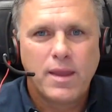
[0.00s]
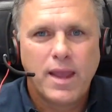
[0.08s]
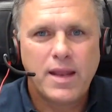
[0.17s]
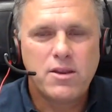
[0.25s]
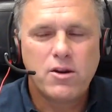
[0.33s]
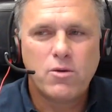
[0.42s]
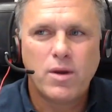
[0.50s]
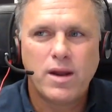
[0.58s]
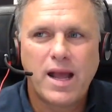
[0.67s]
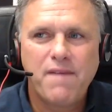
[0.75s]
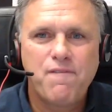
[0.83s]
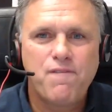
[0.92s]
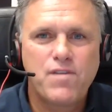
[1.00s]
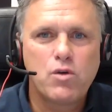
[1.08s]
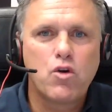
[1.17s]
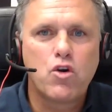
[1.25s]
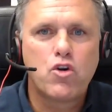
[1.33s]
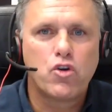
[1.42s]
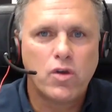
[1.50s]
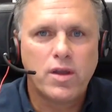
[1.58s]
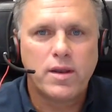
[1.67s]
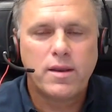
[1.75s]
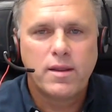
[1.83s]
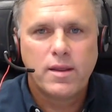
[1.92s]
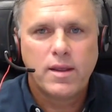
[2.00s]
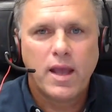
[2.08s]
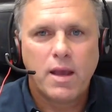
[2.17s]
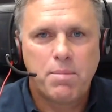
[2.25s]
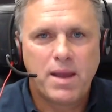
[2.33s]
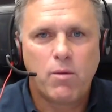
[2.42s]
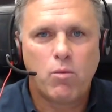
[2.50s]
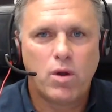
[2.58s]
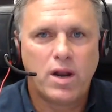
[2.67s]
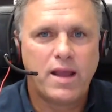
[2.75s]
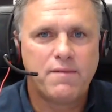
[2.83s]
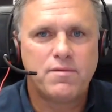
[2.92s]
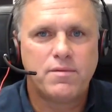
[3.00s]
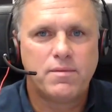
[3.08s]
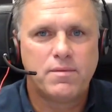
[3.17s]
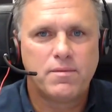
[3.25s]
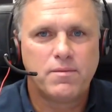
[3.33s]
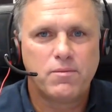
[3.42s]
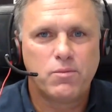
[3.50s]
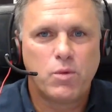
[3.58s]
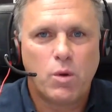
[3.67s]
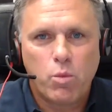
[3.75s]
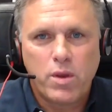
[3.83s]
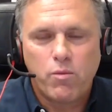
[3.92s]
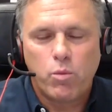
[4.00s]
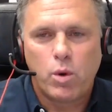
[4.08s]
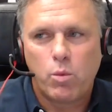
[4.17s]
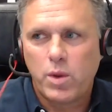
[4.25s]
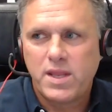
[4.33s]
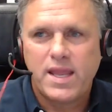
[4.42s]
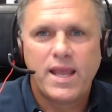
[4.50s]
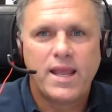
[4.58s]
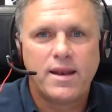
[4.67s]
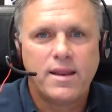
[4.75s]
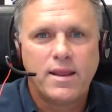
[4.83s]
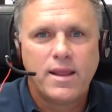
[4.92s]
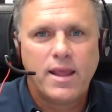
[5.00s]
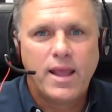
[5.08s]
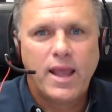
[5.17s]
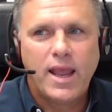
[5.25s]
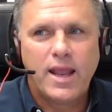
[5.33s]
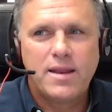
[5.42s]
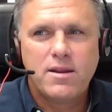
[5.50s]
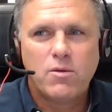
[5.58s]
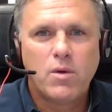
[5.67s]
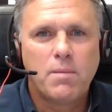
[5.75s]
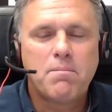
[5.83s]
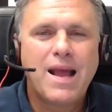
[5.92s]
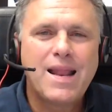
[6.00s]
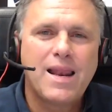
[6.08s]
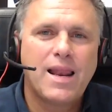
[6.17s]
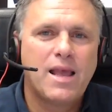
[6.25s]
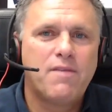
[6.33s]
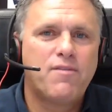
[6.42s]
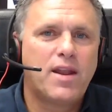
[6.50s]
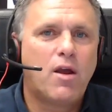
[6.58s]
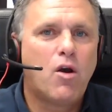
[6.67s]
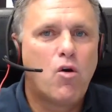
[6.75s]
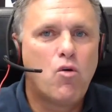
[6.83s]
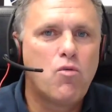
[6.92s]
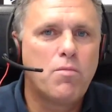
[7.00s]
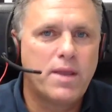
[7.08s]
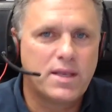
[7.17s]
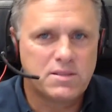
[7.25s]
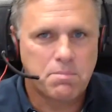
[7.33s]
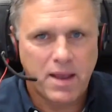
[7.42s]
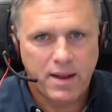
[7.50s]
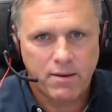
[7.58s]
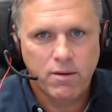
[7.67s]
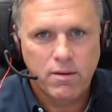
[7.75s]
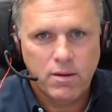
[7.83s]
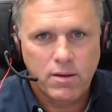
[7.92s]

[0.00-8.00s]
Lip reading: And you know what? I feel good about what we did. And you know what? My life at home is better.